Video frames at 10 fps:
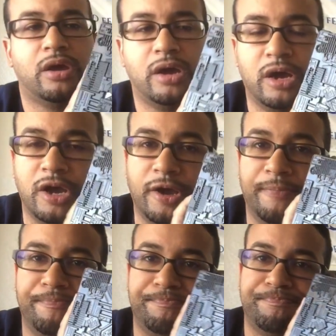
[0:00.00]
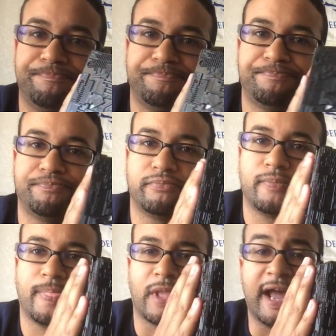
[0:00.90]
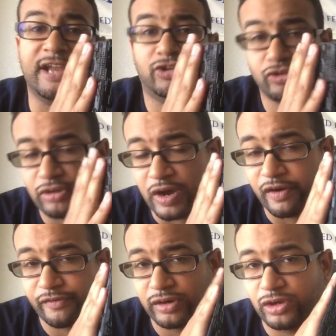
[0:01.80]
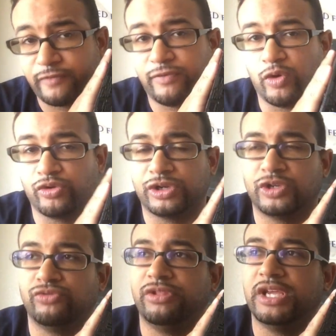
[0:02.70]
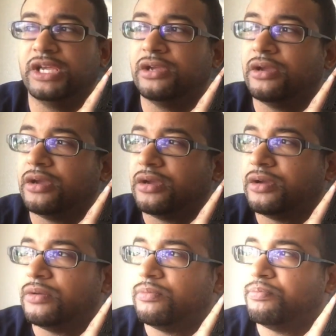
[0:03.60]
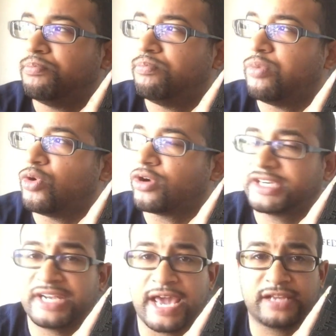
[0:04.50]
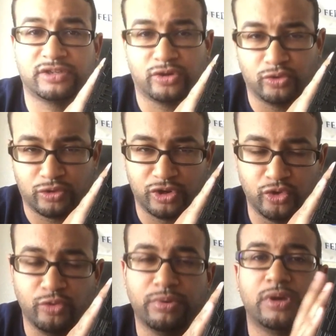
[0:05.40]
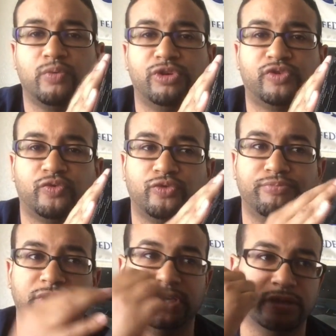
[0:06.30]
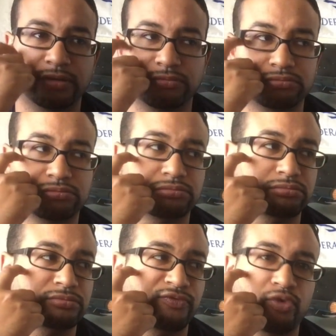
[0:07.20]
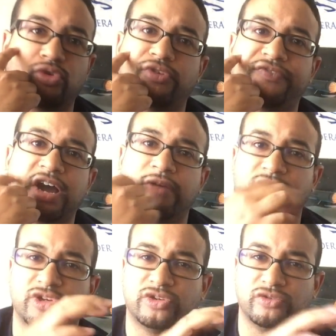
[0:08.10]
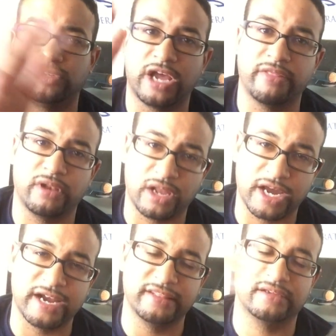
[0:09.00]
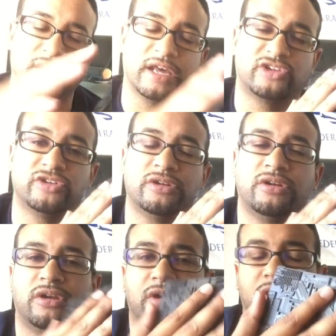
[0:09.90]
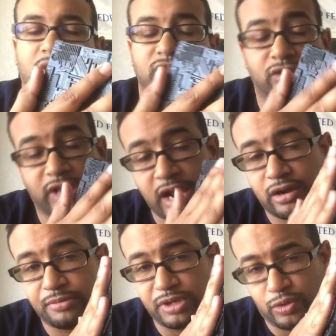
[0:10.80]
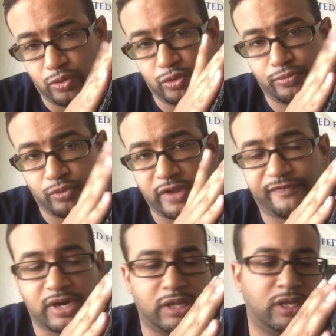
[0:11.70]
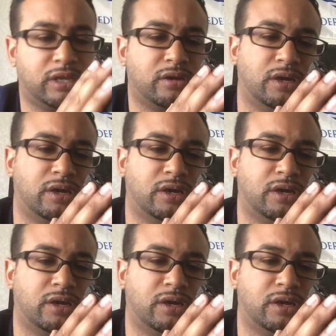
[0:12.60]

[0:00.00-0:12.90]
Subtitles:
I do, however, look forward to the Borg Tactical Cube, which will be 4 or 5 issues down the line in the collection. So that ought to be cool when it finally